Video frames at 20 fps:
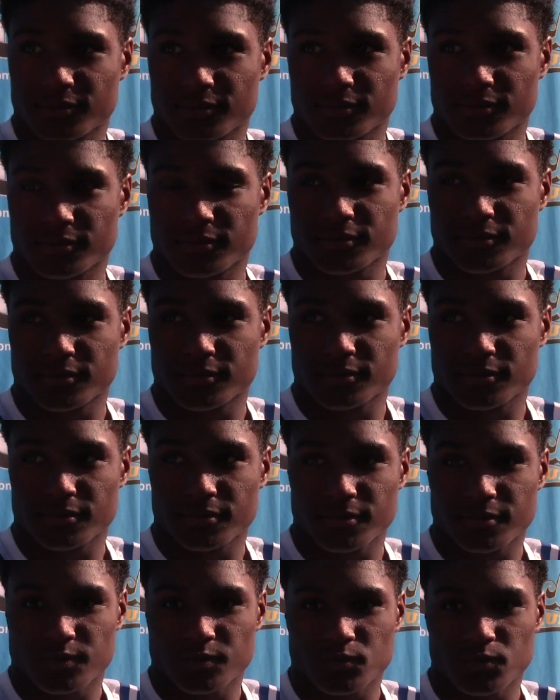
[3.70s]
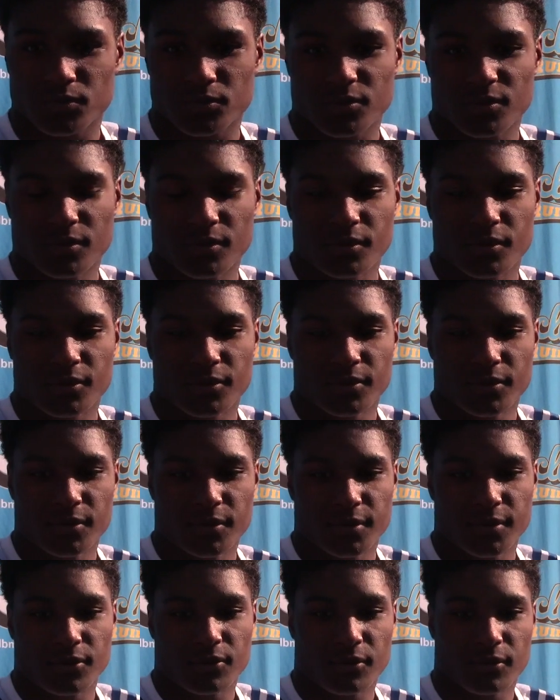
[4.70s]
before he came on this spring
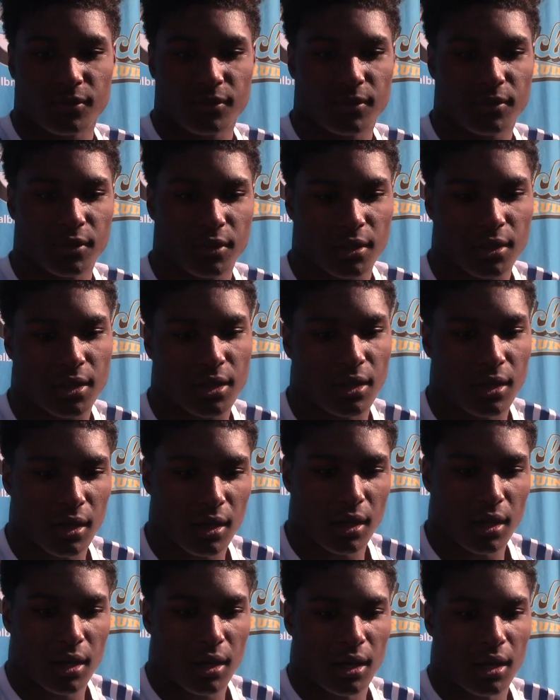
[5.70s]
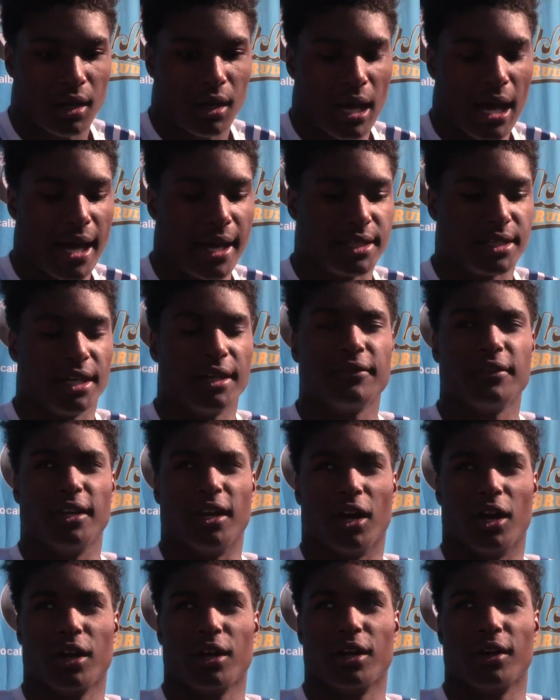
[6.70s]
as, as defensive coordinator? I had definitely
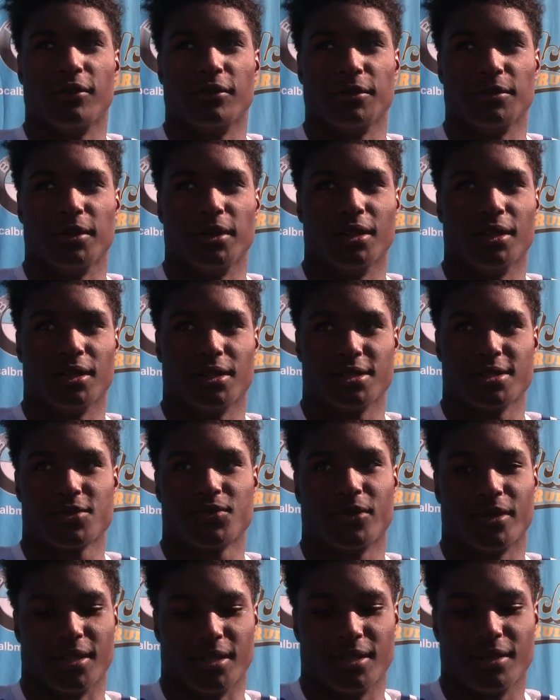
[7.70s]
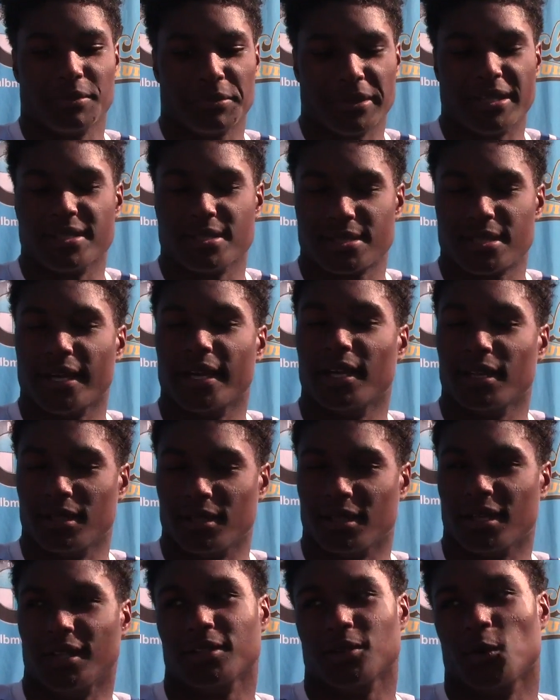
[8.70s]
heard of him, you know, just with Penn State
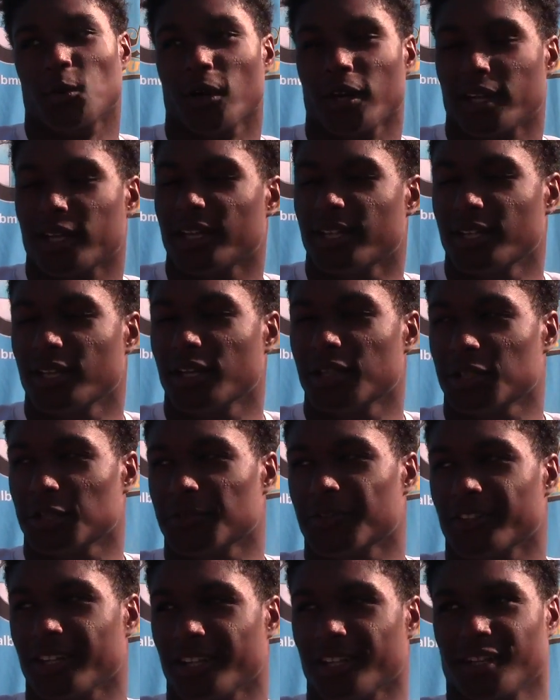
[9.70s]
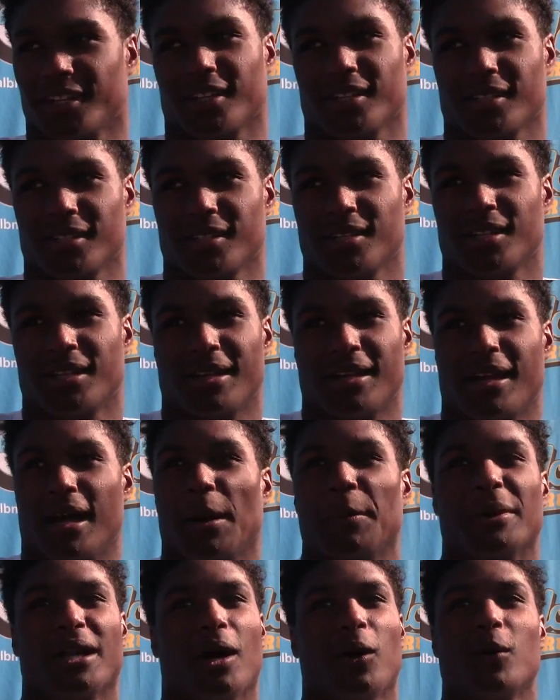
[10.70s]
and like the work he had done over there. And I
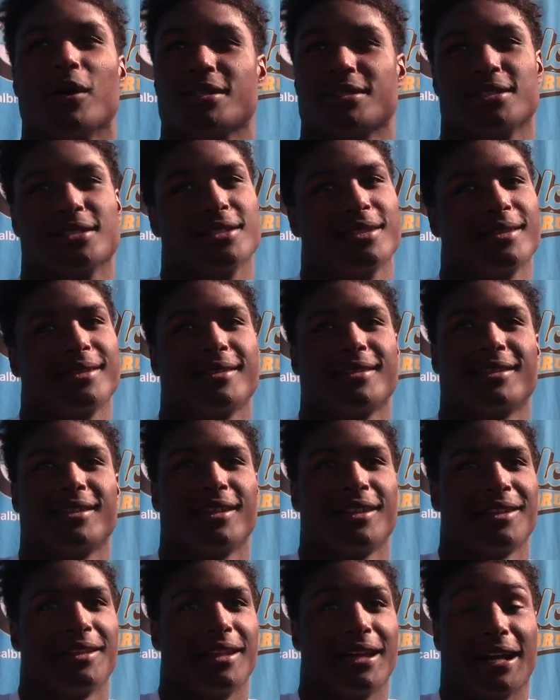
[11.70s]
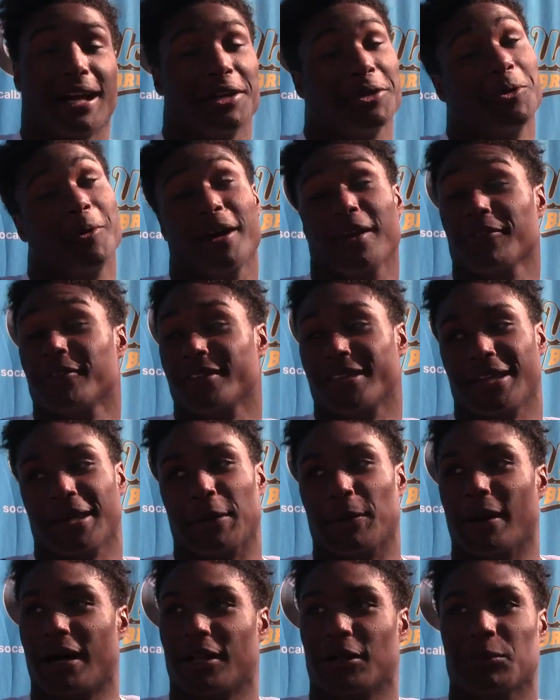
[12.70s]
mean, I wasn't like I knew everything
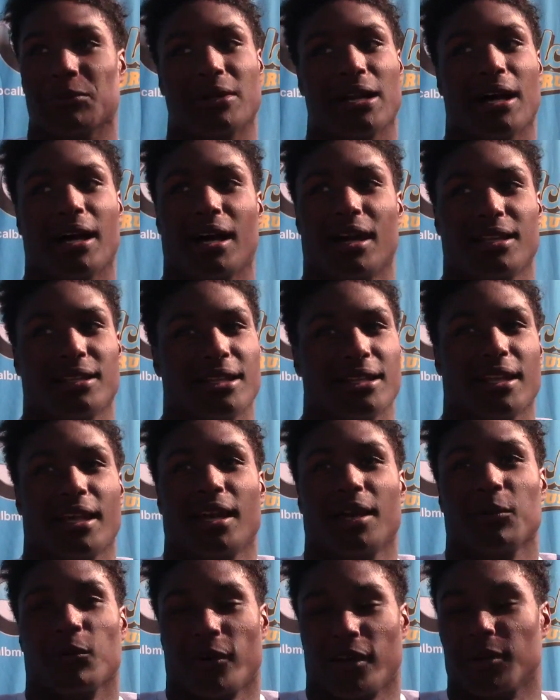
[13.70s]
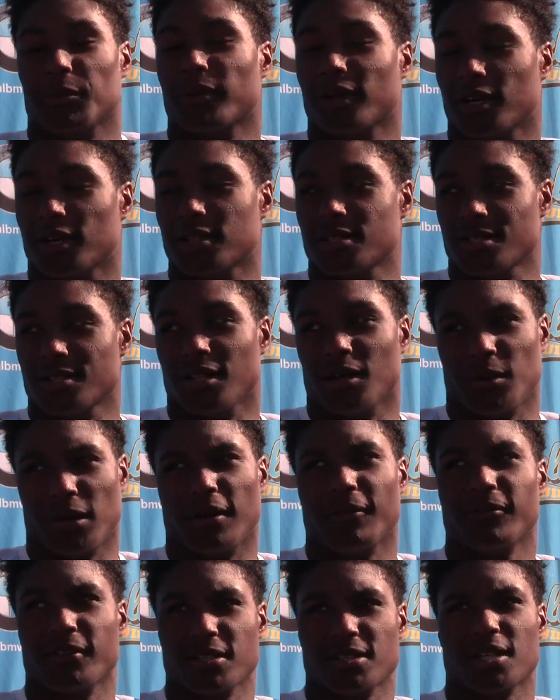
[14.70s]
about him, but I, the name rang bells, you know, when
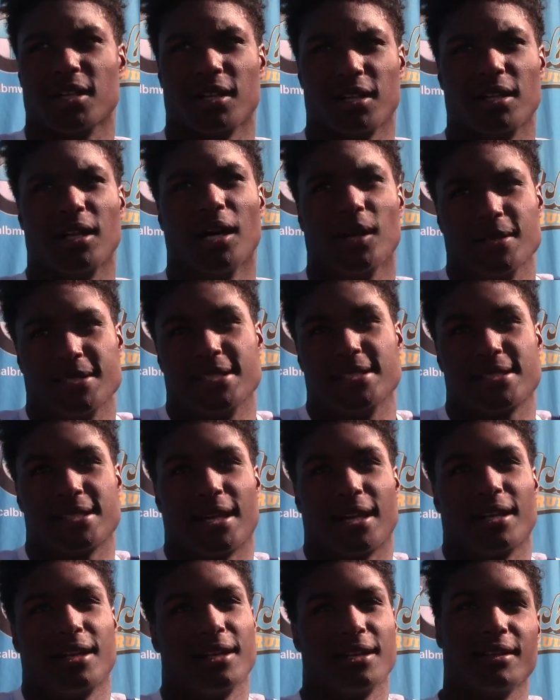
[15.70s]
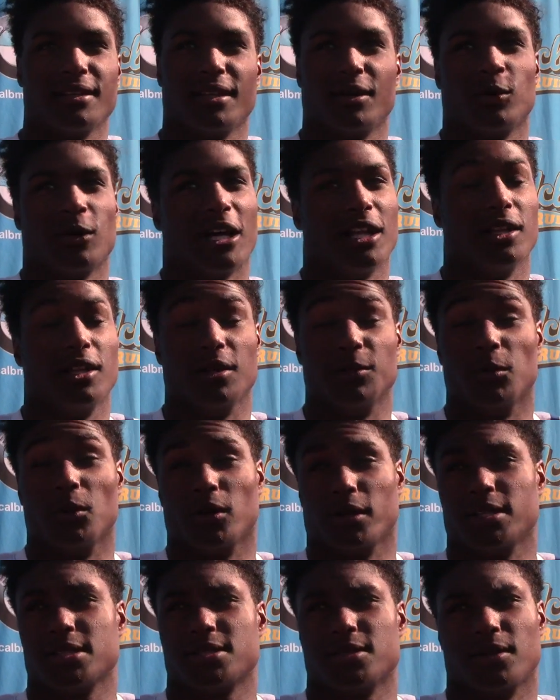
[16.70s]
I first heard it. And I was excited, and then when I looked
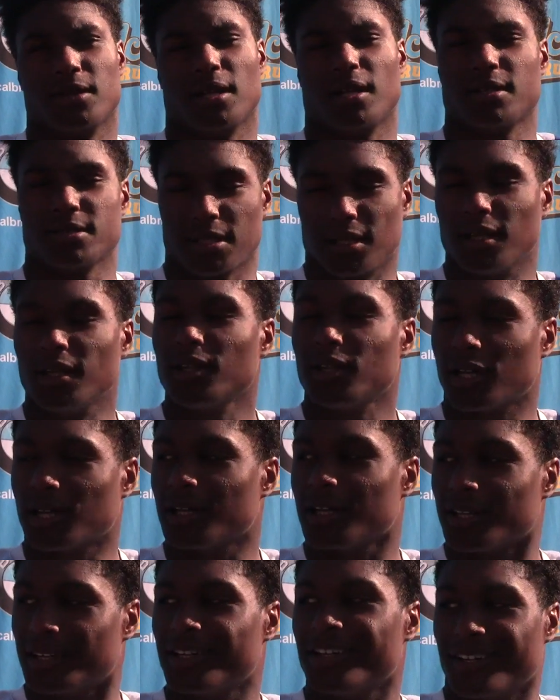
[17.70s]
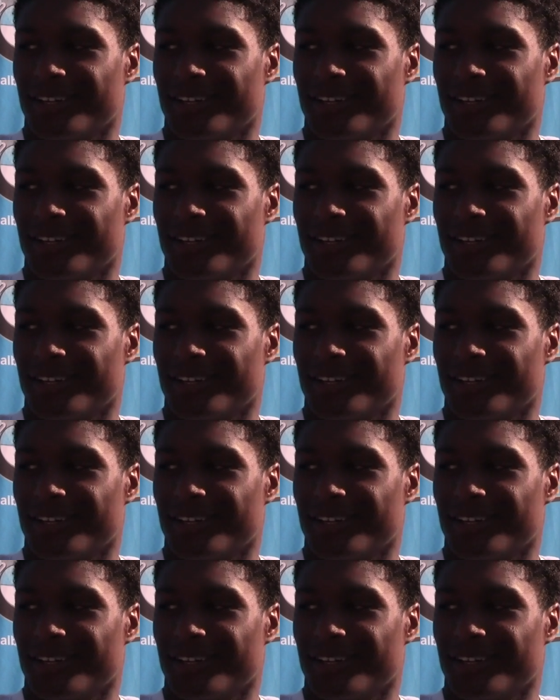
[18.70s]
more into it, I was like, okay,